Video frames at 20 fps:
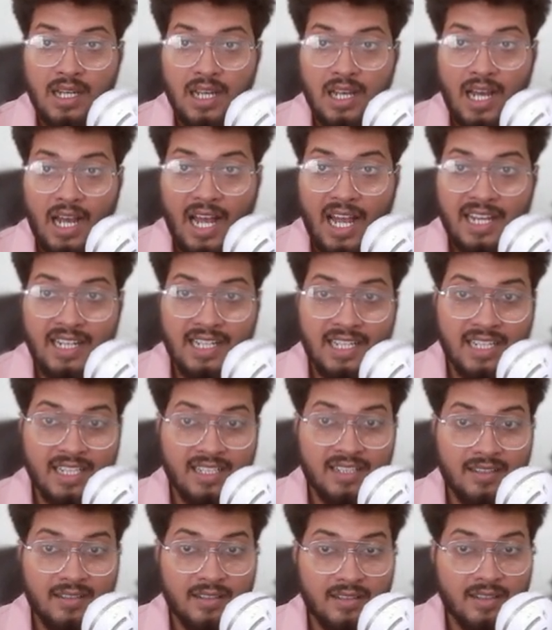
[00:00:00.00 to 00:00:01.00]
I
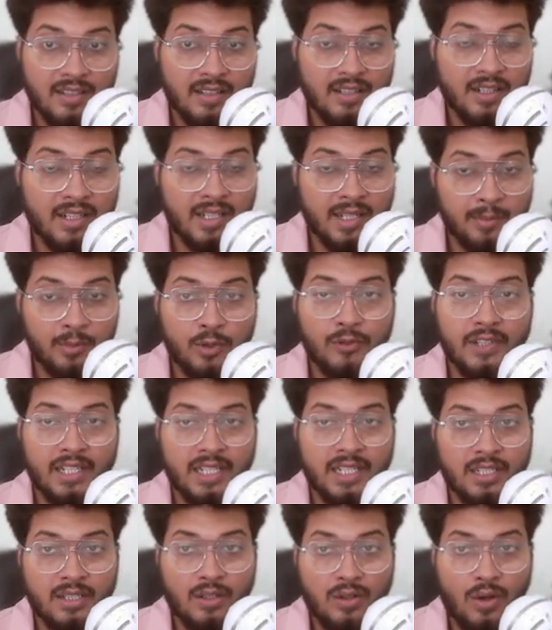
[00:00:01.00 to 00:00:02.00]
can remove
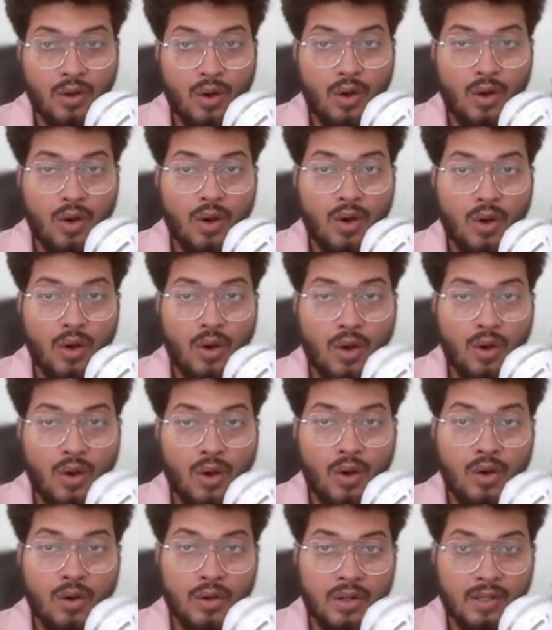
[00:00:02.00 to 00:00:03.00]
it
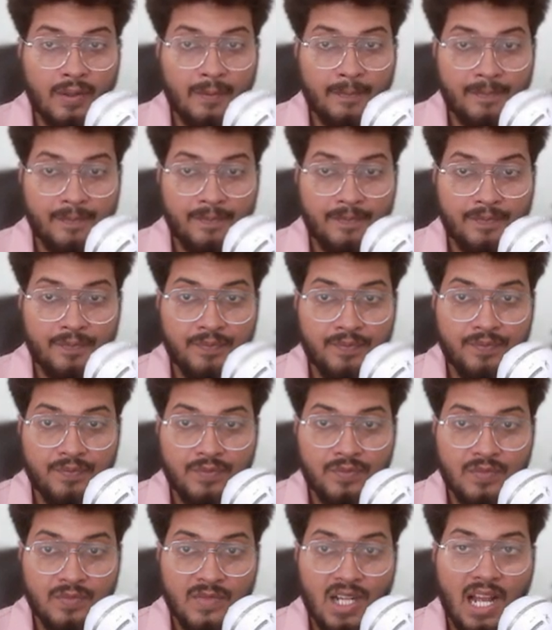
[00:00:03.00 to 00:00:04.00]
or
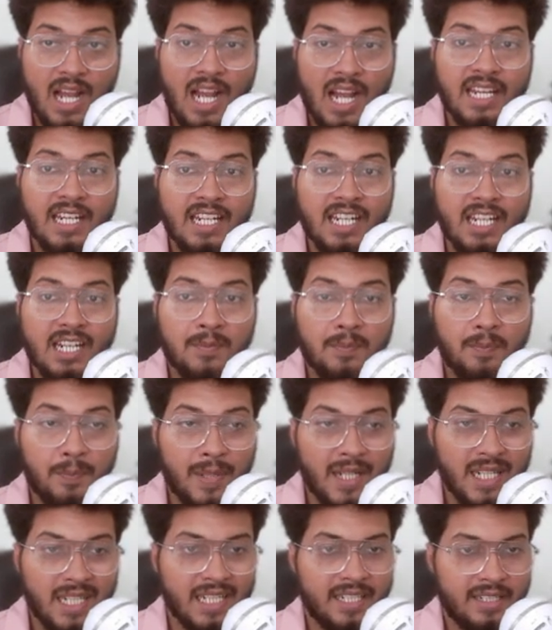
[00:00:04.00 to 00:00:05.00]
I can
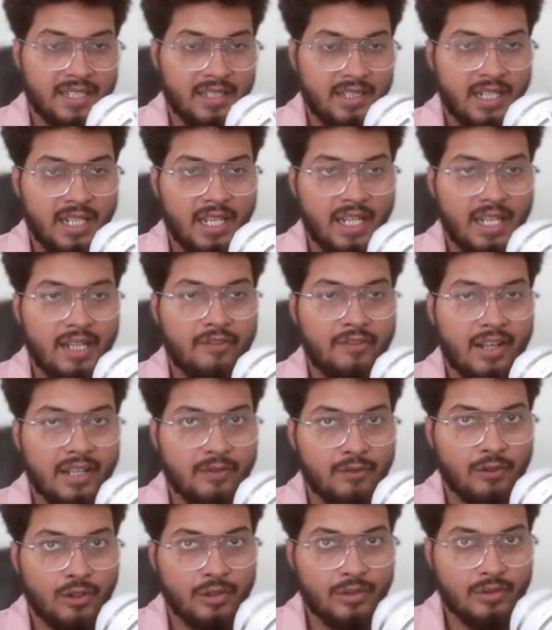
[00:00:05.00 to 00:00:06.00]
pin it if I
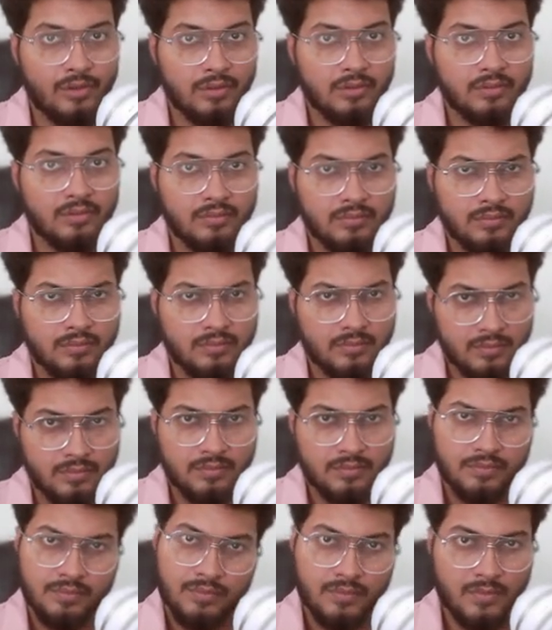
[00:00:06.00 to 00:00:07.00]
want to
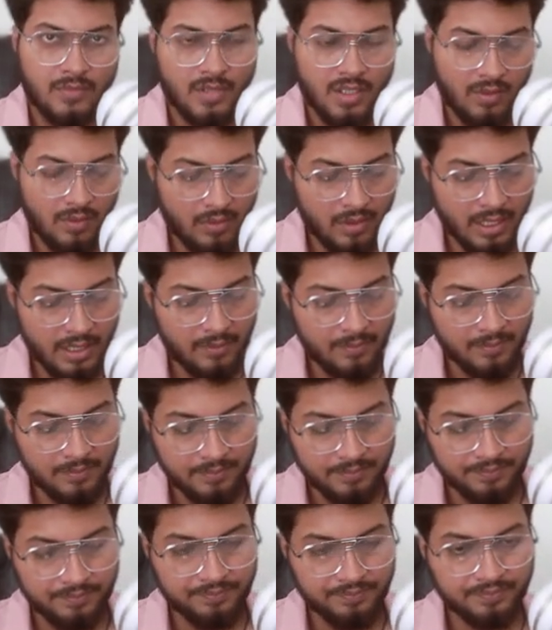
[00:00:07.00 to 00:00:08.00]
okay
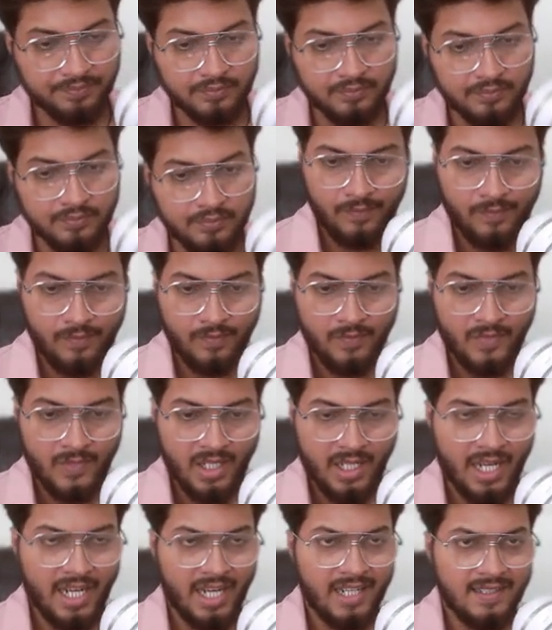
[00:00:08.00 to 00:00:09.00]

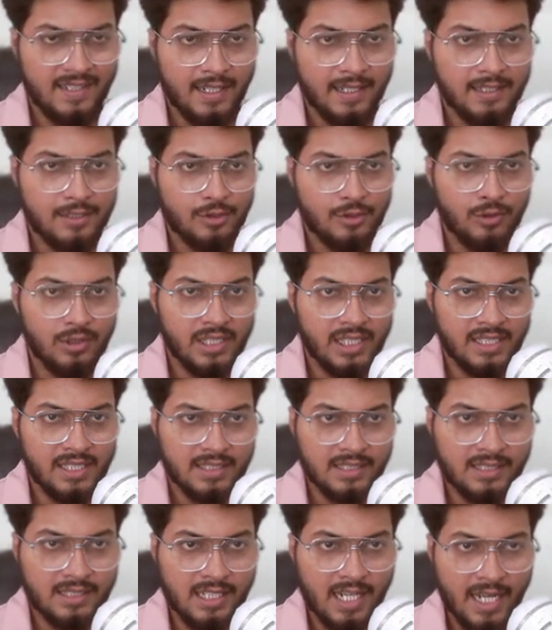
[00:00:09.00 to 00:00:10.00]
and also
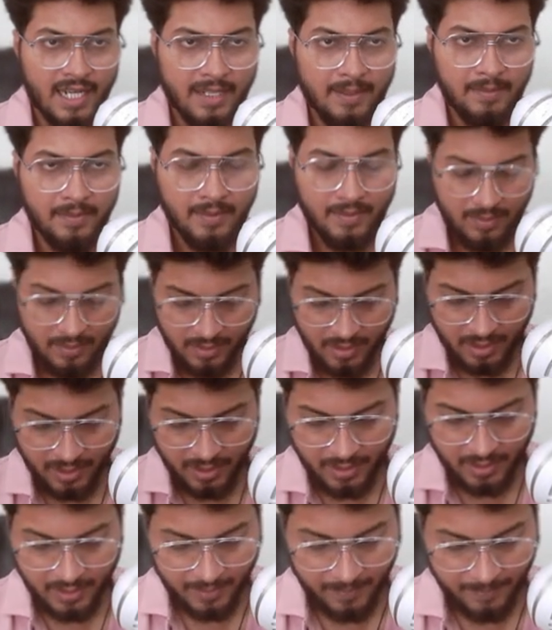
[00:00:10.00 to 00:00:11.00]
let's type
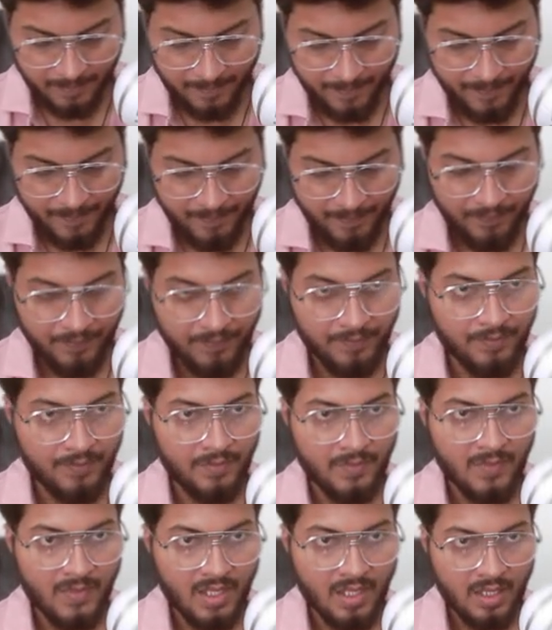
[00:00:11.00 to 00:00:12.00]
uh,
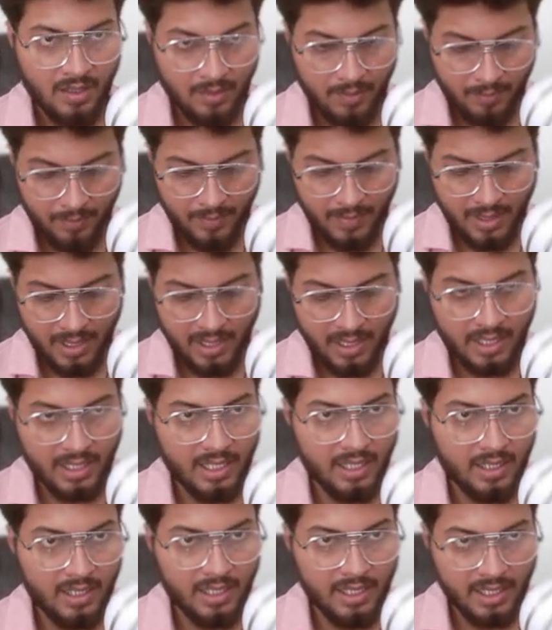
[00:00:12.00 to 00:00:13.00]

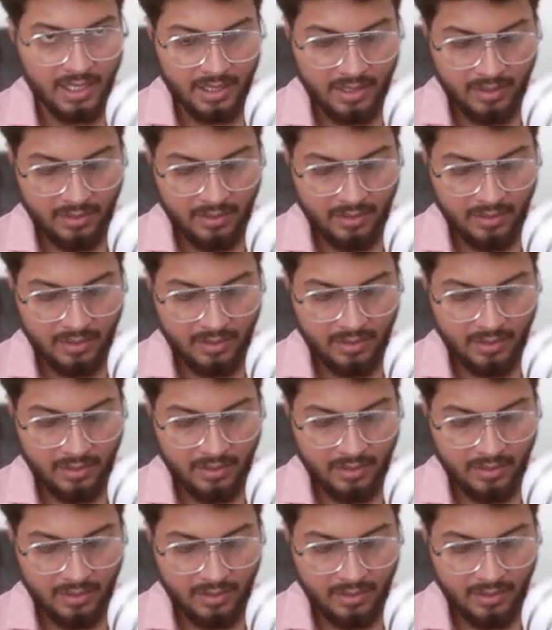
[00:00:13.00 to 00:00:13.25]
make it